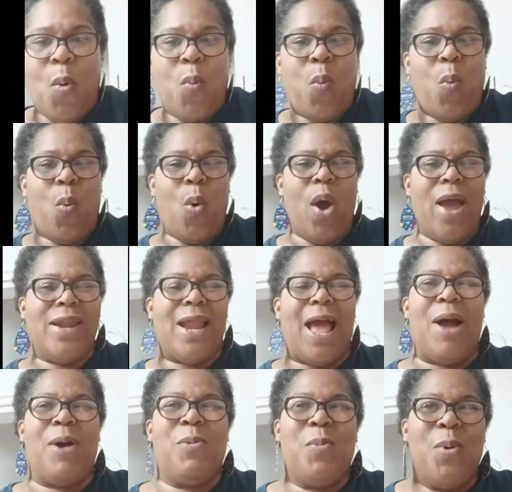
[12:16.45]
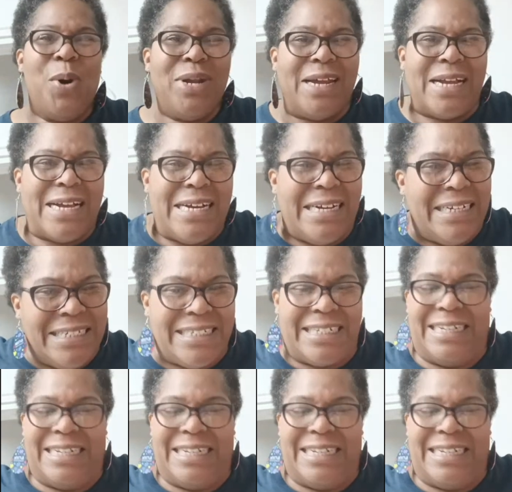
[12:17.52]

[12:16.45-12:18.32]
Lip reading: what I want to cook